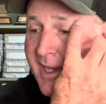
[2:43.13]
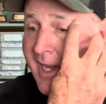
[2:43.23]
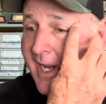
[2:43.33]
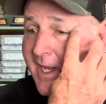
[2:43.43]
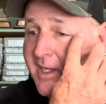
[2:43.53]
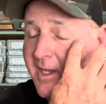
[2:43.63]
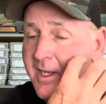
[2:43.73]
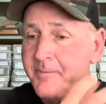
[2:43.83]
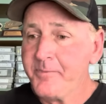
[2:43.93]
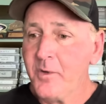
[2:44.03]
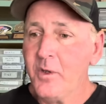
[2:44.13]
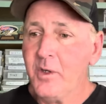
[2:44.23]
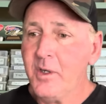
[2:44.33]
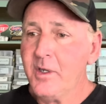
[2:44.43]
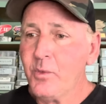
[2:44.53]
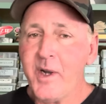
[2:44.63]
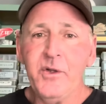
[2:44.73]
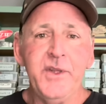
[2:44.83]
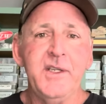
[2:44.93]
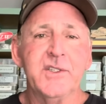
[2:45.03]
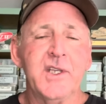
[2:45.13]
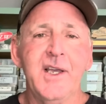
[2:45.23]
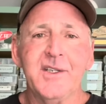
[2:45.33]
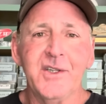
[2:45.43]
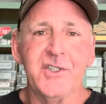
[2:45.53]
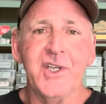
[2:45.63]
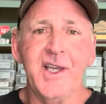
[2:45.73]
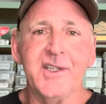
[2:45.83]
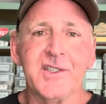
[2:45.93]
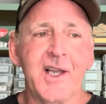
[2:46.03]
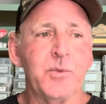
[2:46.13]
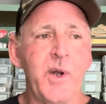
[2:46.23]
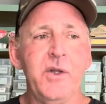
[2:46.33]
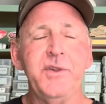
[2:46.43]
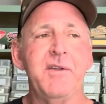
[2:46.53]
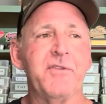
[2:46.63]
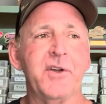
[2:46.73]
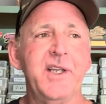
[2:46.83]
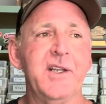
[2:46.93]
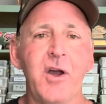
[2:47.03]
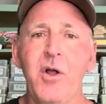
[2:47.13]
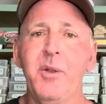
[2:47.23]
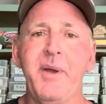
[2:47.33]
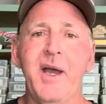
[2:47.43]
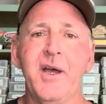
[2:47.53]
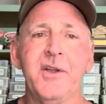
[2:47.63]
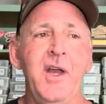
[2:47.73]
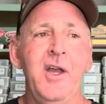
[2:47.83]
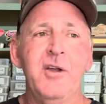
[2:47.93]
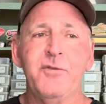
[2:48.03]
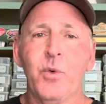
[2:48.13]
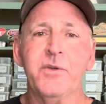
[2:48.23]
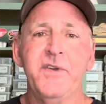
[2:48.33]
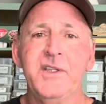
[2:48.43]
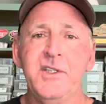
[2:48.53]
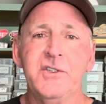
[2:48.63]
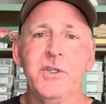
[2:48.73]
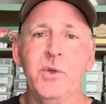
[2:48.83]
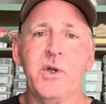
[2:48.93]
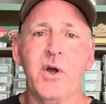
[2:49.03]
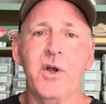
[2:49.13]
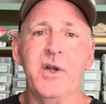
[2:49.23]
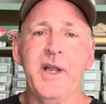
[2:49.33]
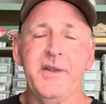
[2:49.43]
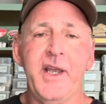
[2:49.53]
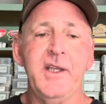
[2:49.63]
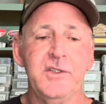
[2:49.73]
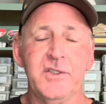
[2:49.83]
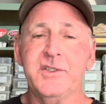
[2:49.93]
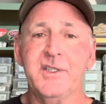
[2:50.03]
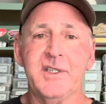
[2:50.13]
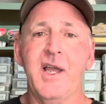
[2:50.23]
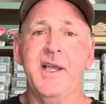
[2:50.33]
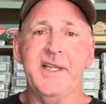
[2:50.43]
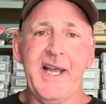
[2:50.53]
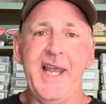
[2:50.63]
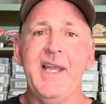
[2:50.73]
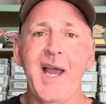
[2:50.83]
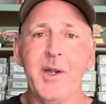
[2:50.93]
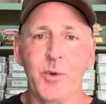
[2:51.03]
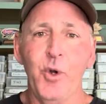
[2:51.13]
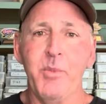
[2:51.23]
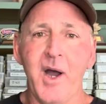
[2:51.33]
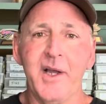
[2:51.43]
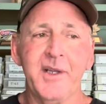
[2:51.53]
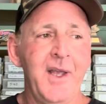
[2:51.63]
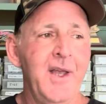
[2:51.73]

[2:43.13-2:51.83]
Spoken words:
And why don't they just cut to the chase? Guys, why don't they forget all about forward-facing sonar, and they can just design an AI robot.